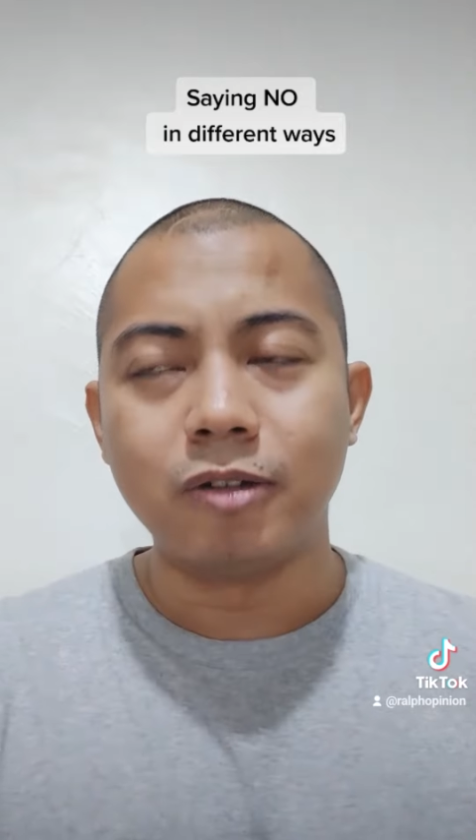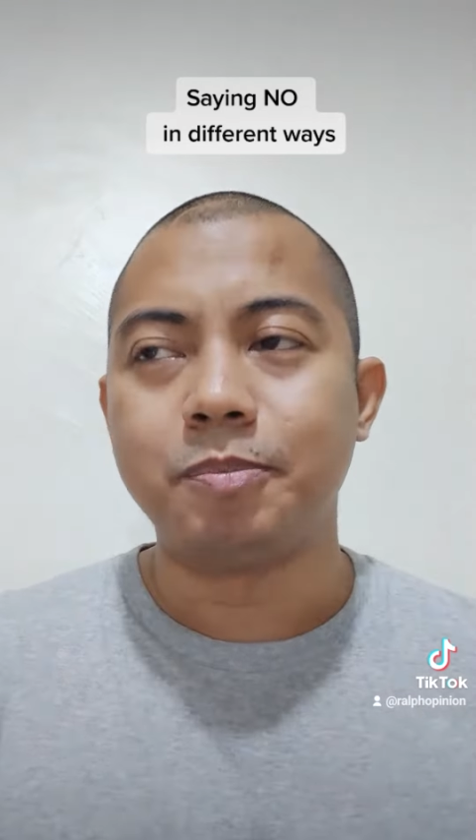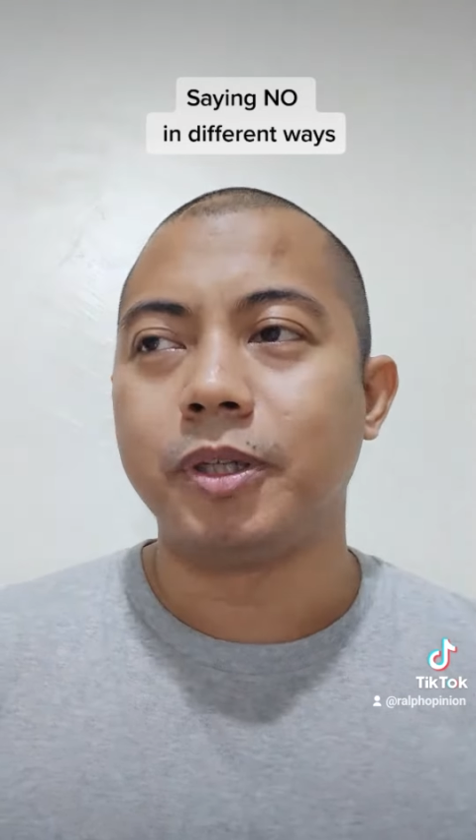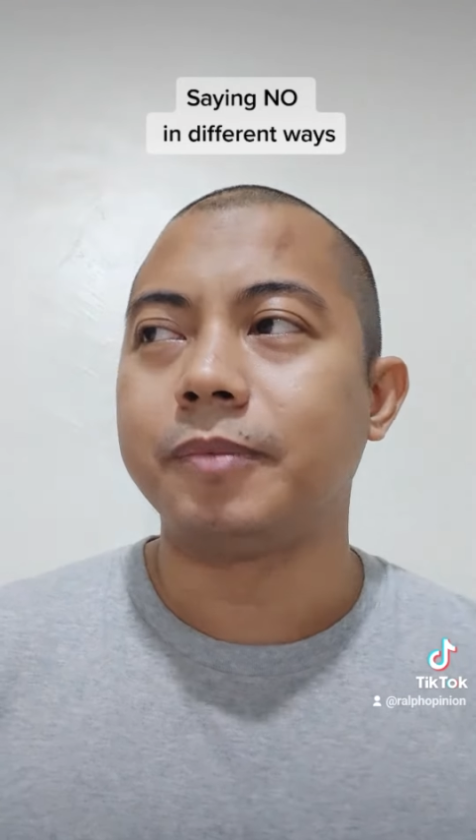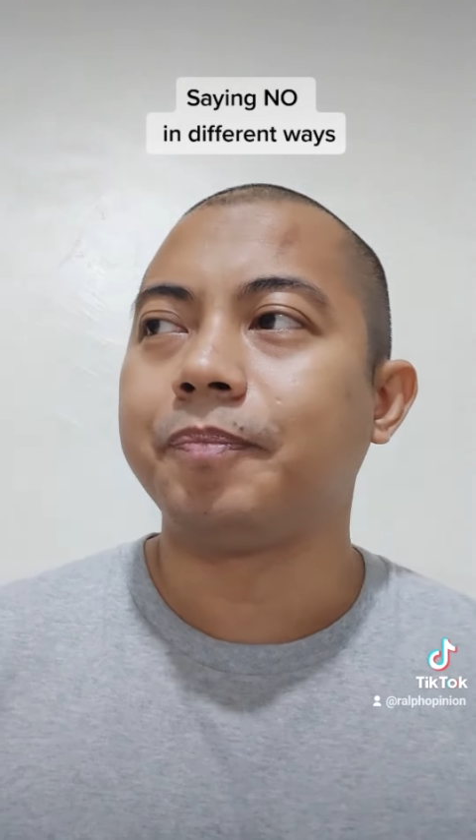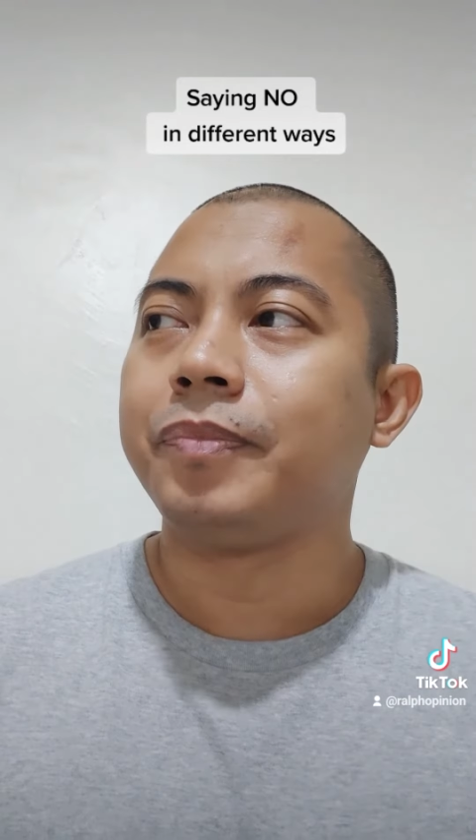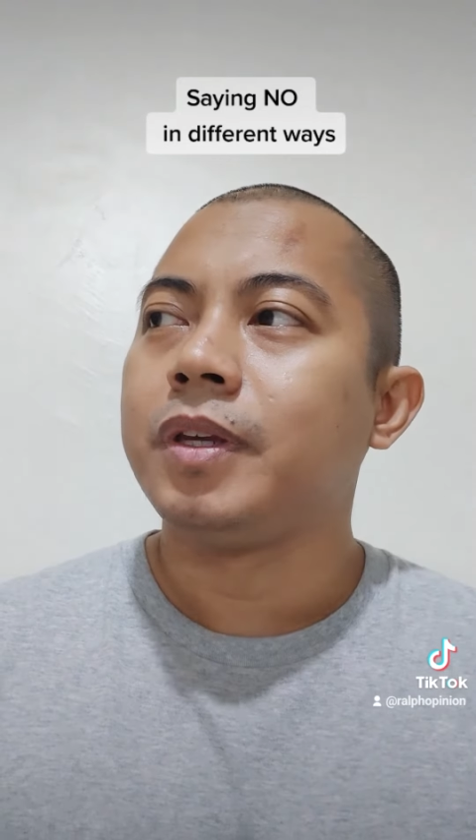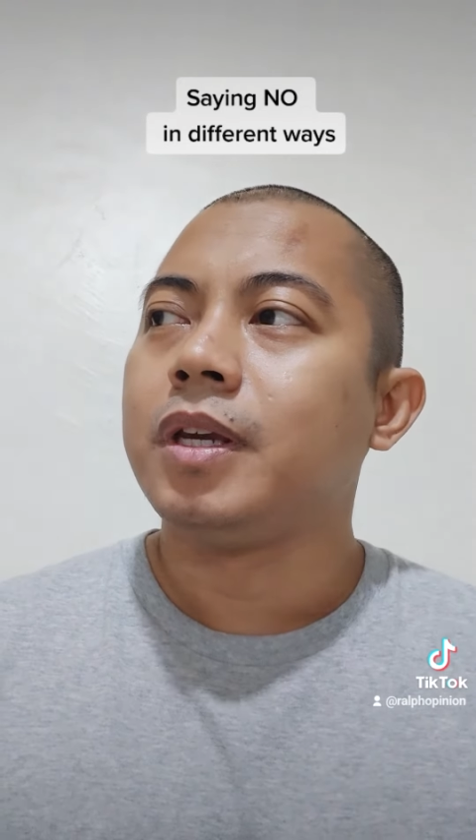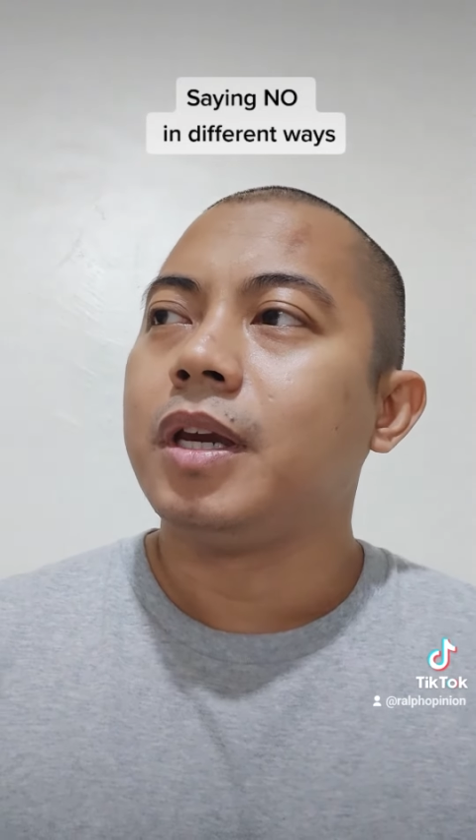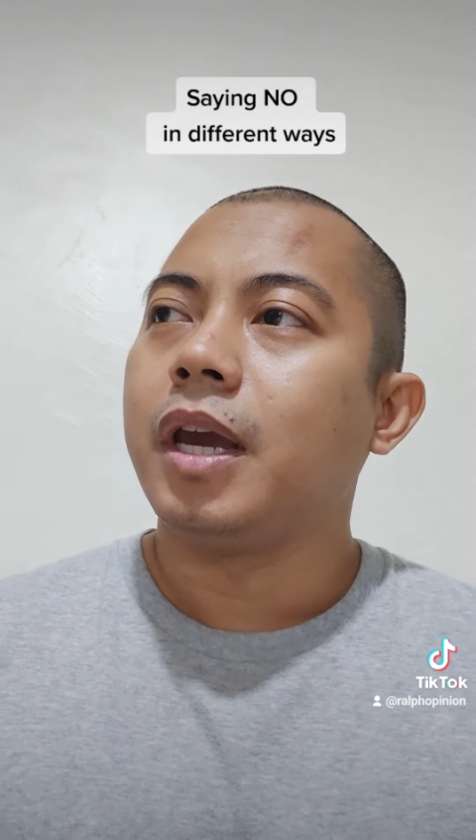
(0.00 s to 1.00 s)
output.
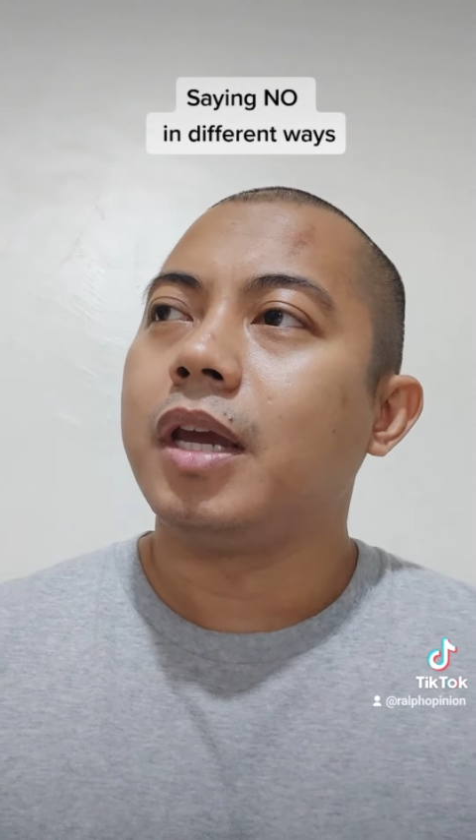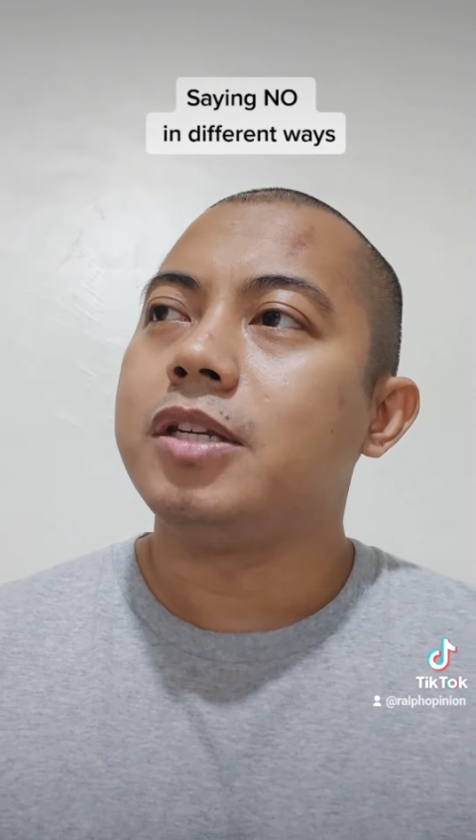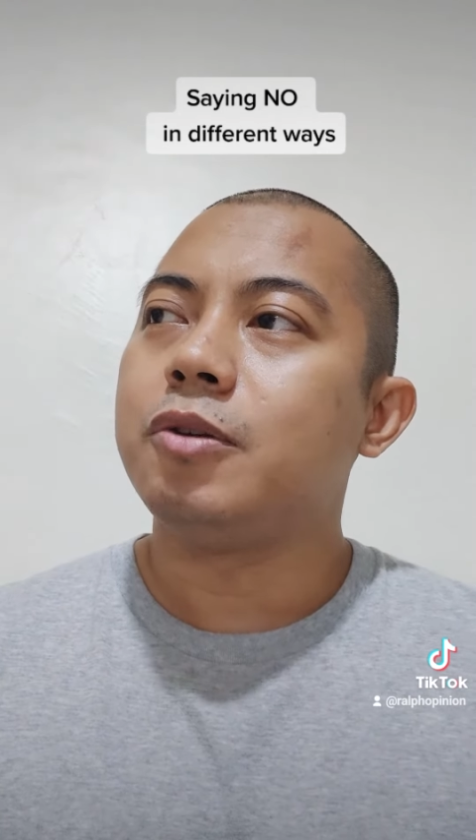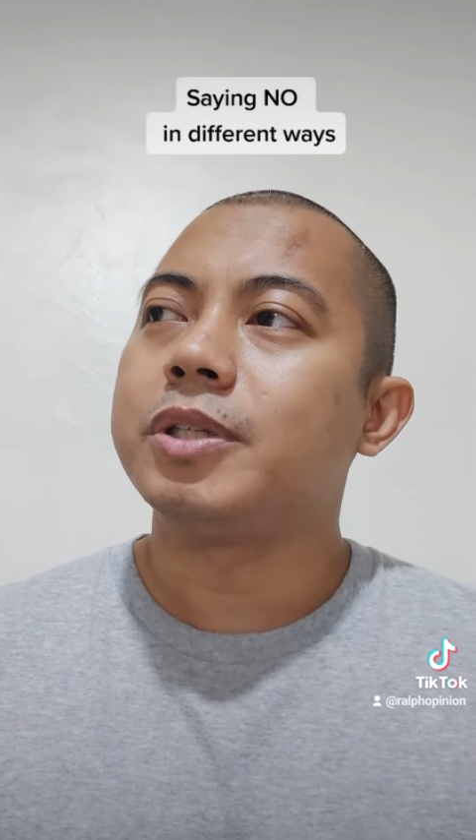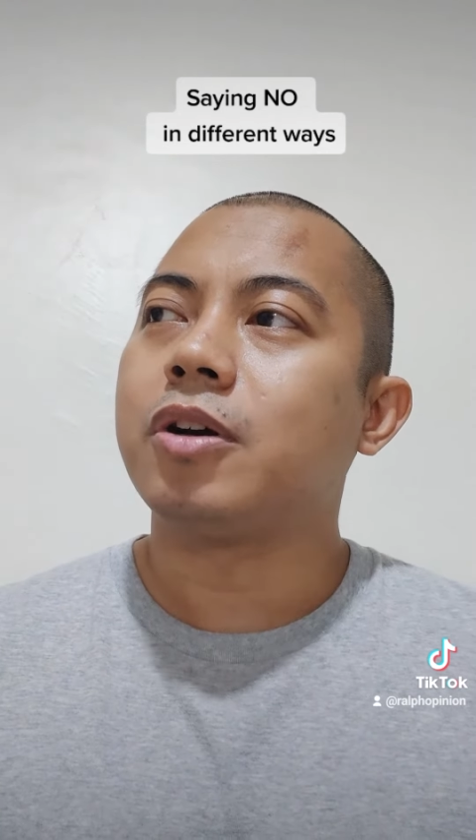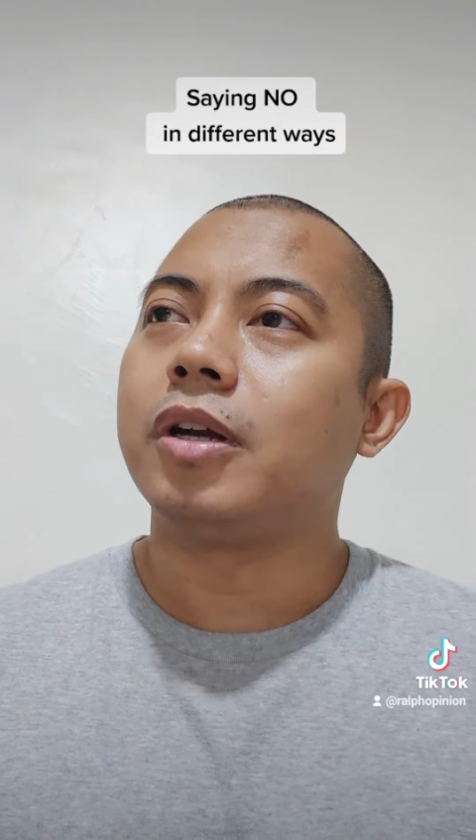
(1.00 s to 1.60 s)
And she was